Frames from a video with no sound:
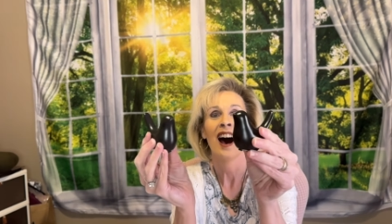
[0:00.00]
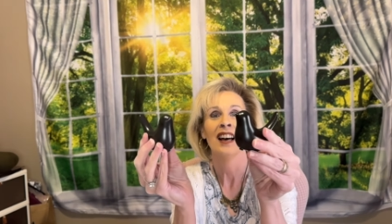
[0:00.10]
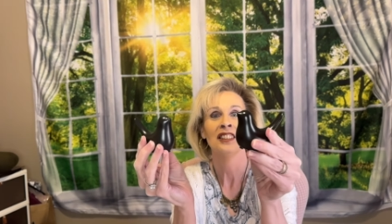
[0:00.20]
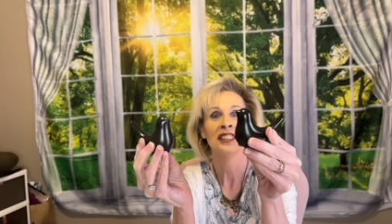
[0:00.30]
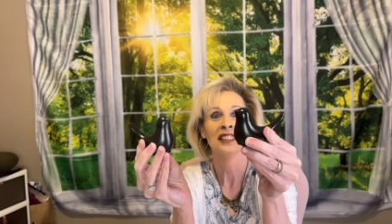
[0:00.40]
I
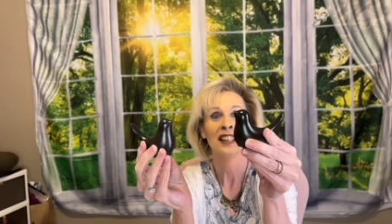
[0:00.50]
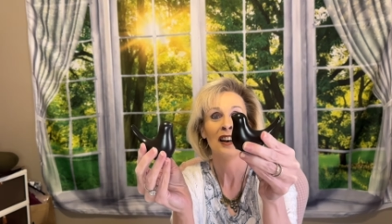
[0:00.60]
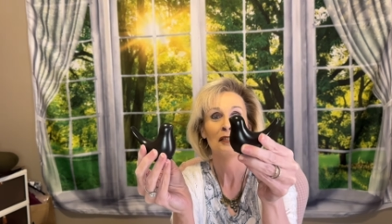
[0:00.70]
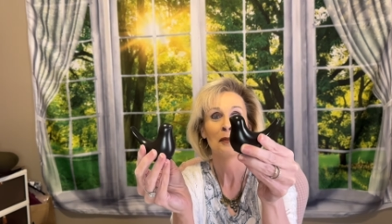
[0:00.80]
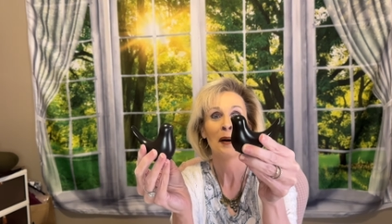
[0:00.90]
just
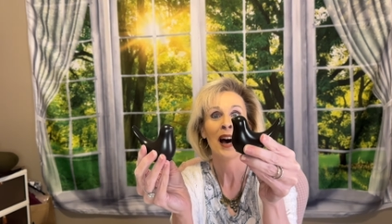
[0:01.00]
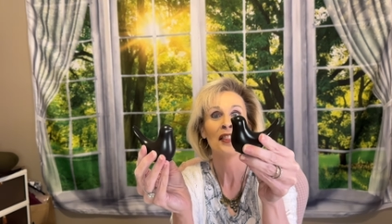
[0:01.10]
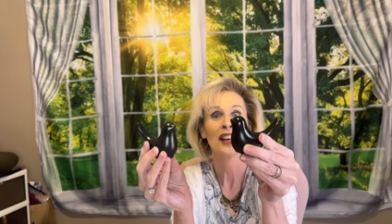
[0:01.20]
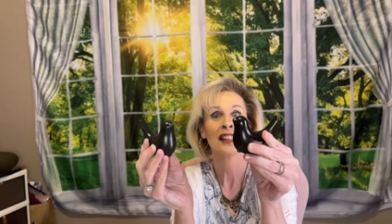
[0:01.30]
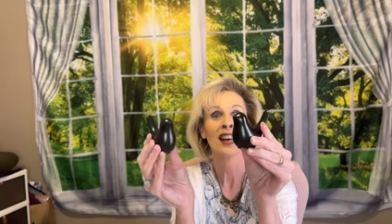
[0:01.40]
love them. I
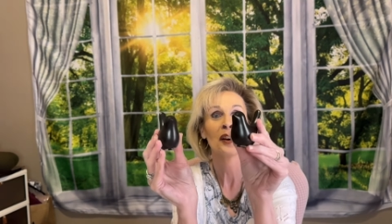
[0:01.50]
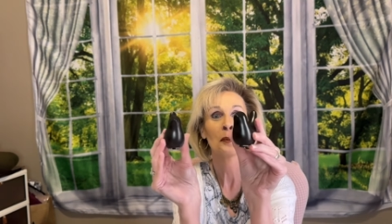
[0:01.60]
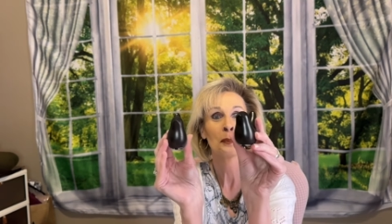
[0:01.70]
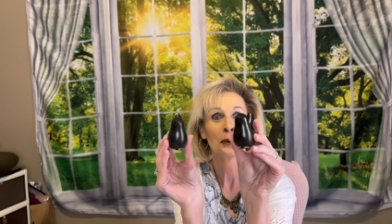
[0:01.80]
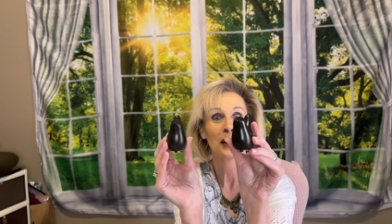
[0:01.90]
think they are
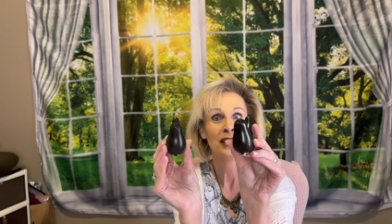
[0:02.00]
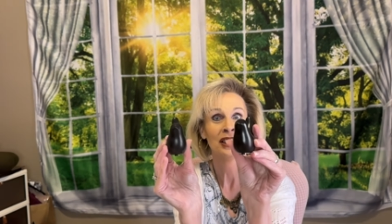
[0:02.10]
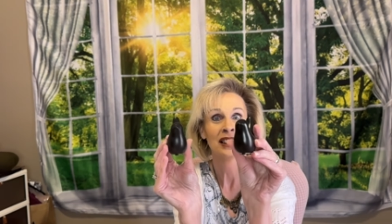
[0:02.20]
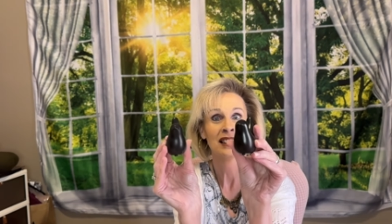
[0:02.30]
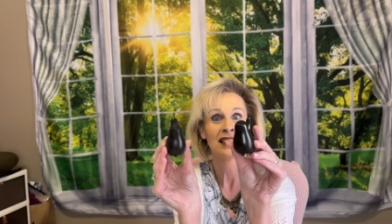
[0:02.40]

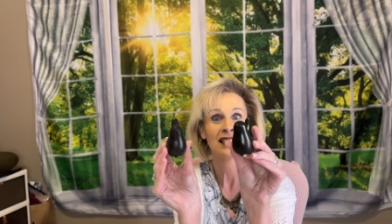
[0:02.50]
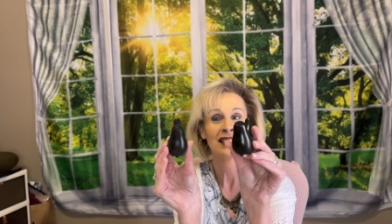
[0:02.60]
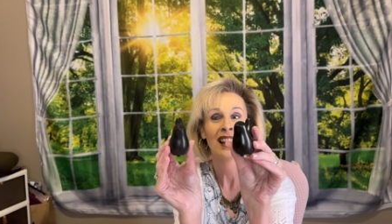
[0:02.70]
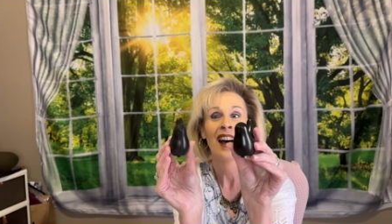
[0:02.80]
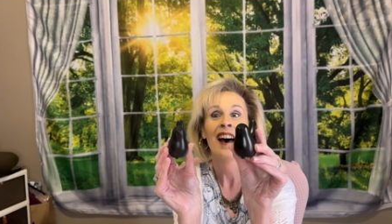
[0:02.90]
precious.
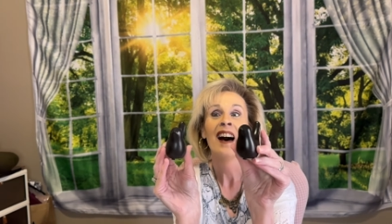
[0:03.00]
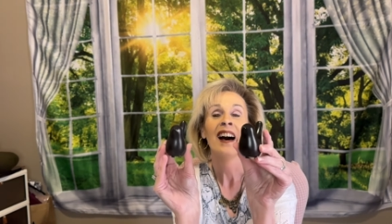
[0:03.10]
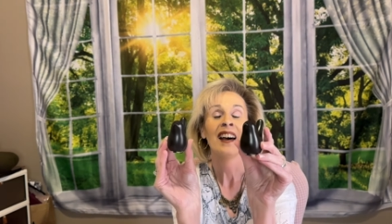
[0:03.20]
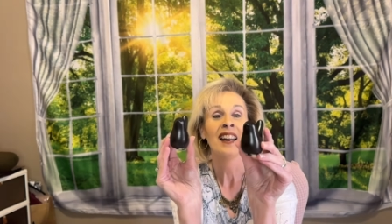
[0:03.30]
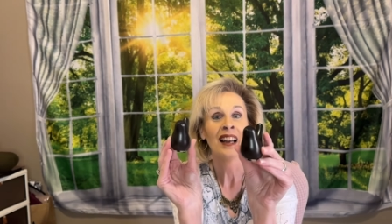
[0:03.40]

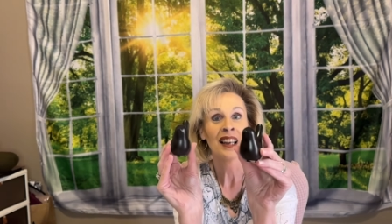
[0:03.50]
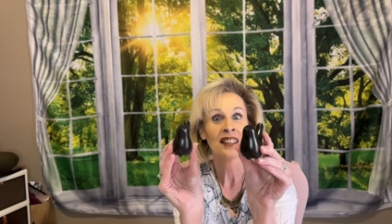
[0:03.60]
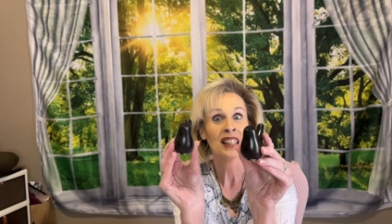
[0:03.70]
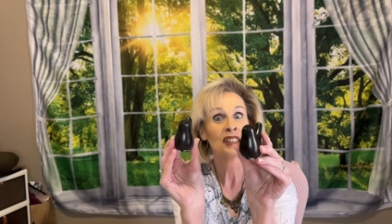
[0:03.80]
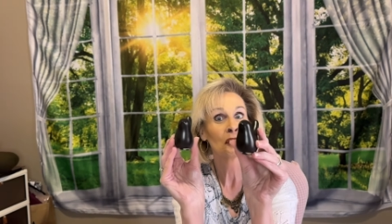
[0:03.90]
And I got
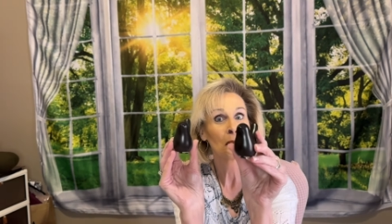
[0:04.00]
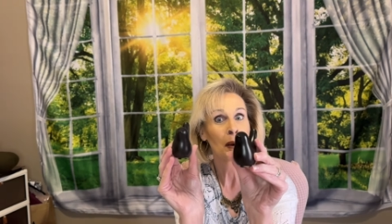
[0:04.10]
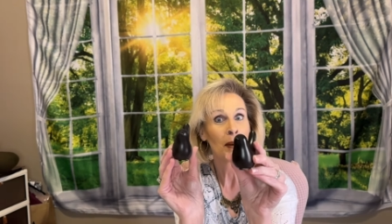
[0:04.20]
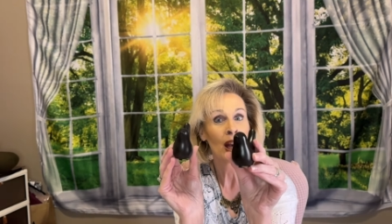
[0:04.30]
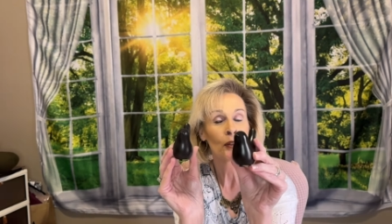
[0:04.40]
these for my
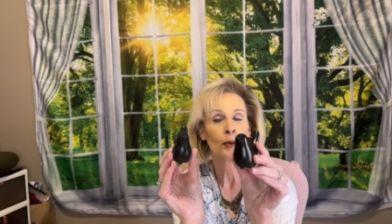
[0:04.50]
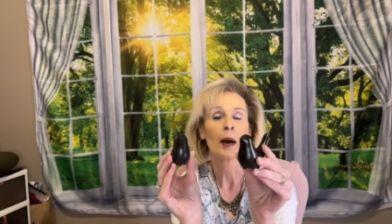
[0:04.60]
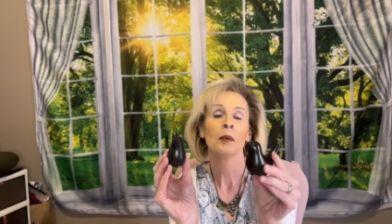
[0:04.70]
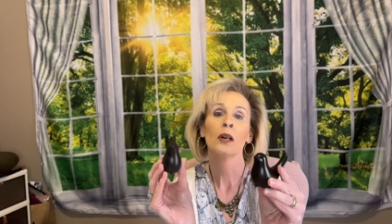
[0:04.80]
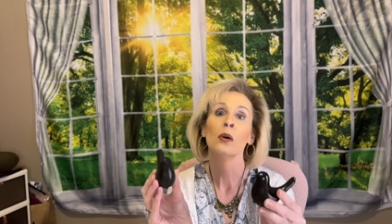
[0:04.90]
bathroom.
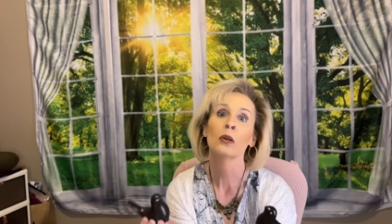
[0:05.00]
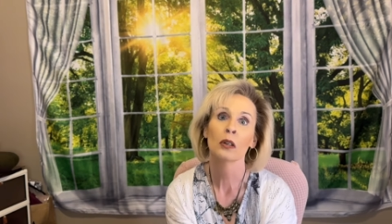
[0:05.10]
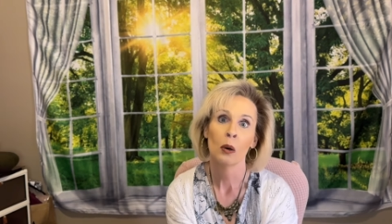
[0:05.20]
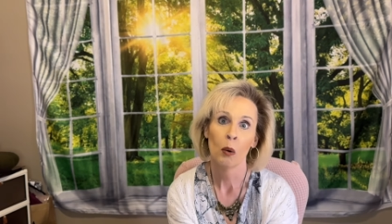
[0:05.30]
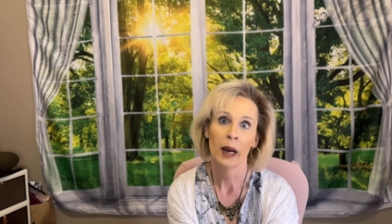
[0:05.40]
I'm going to order
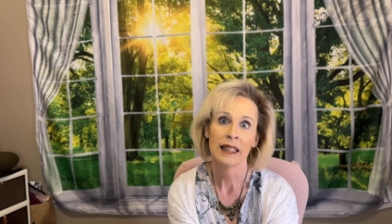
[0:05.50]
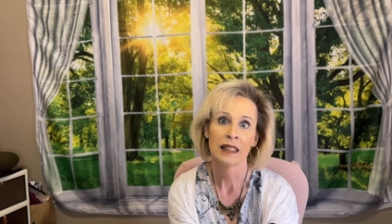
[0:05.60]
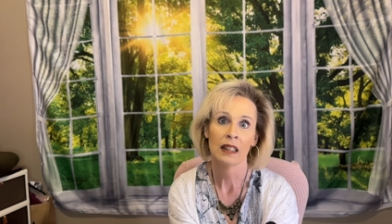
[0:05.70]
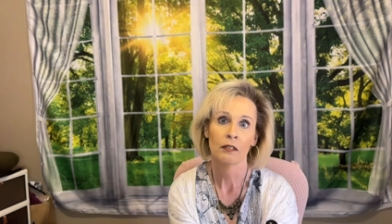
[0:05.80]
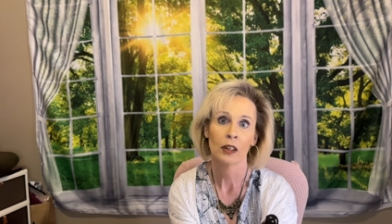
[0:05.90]
a white
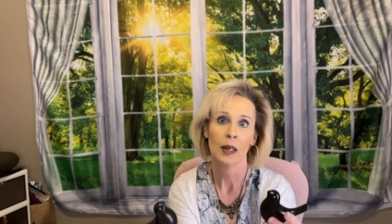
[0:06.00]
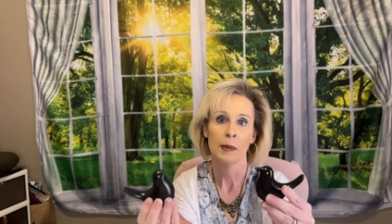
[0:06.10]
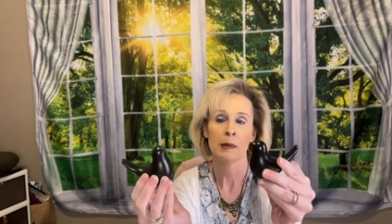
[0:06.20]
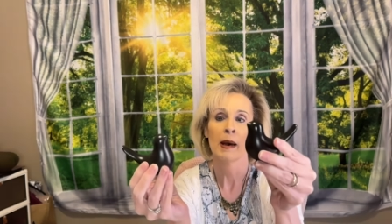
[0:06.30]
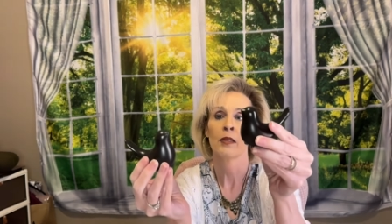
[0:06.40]
set for
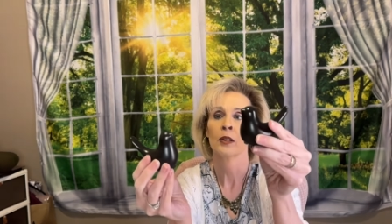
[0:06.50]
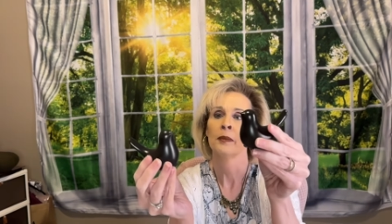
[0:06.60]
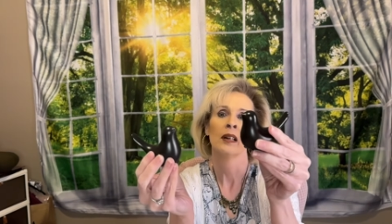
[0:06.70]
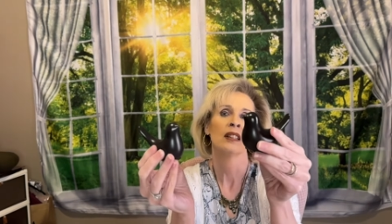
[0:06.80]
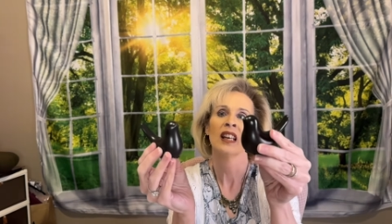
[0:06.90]
hubby's bathroom,
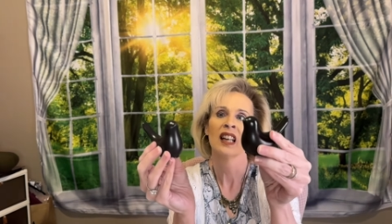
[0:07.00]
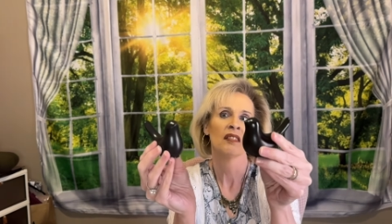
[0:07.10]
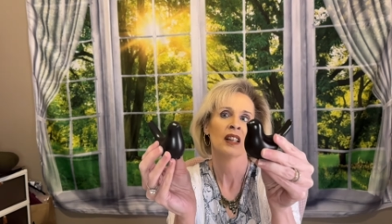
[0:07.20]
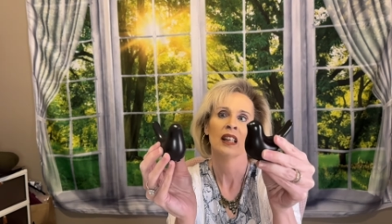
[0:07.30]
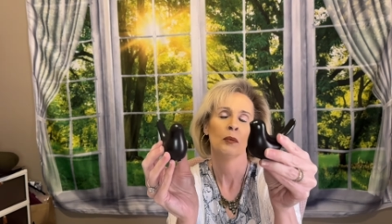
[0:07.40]
though, because I don't
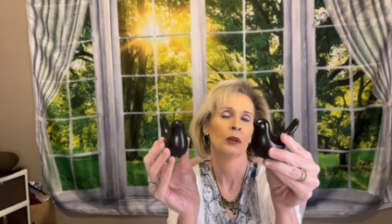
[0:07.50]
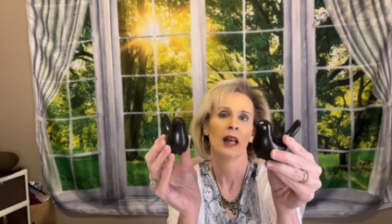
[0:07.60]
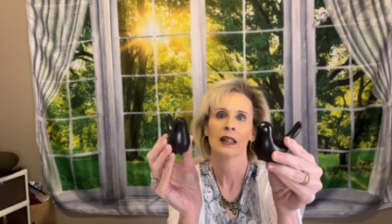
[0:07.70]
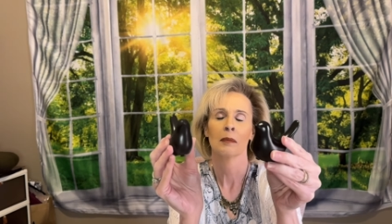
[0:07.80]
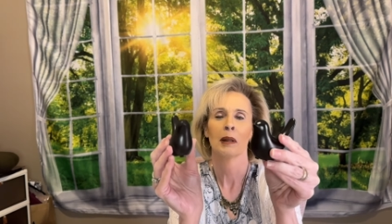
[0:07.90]
think he would
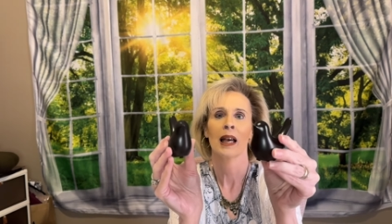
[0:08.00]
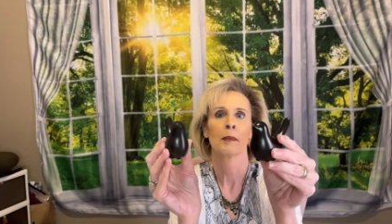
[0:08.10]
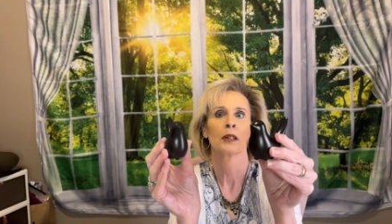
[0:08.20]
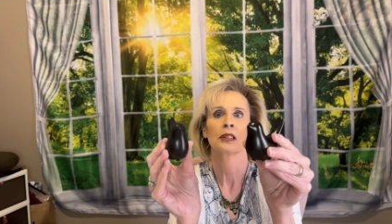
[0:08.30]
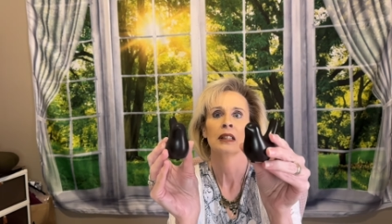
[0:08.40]
like the
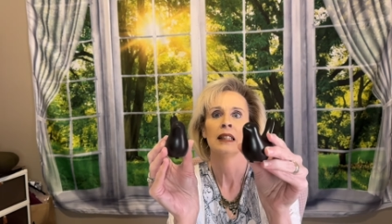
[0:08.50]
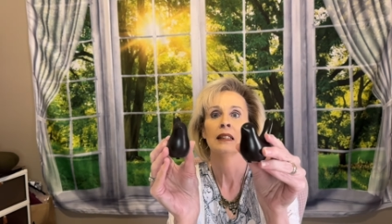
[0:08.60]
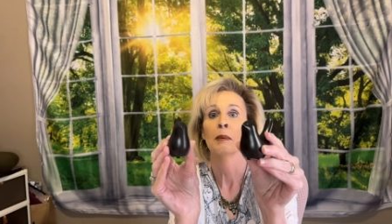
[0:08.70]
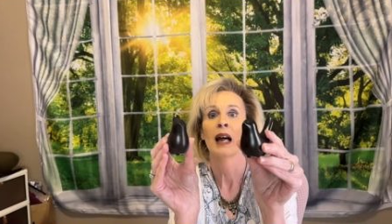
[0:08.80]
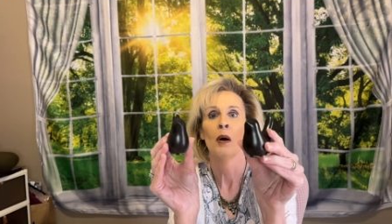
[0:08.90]
blackbirds in his,
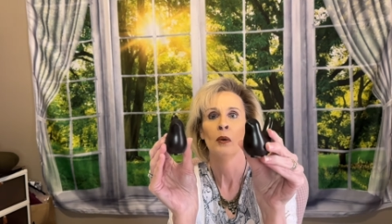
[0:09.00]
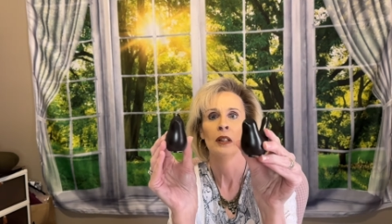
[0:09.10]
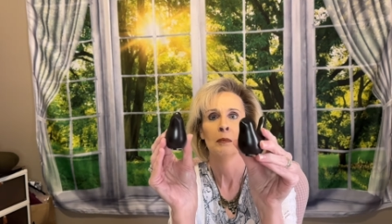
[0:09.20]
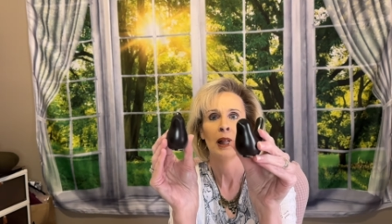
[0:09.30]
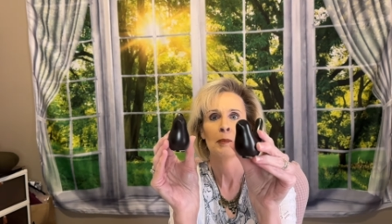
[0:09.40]
but I wanted
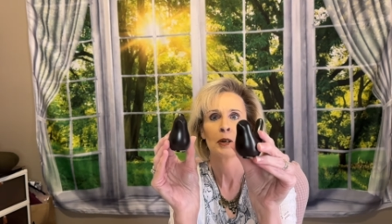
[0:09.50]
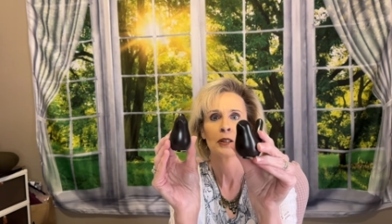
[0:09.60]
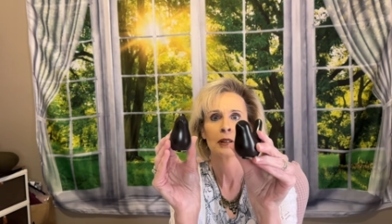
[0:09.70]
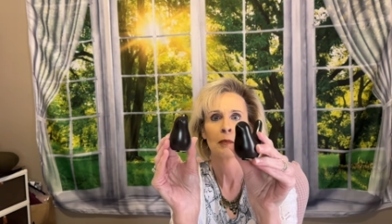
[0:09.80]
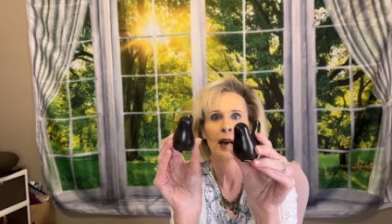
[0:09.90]
the
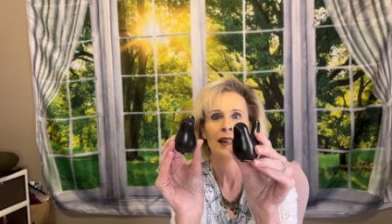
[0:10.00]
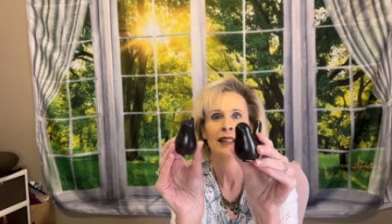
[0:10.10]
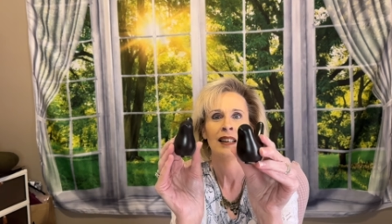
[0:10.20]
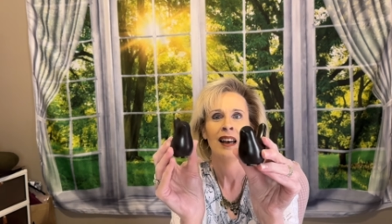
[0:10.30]
blackbirds in mine.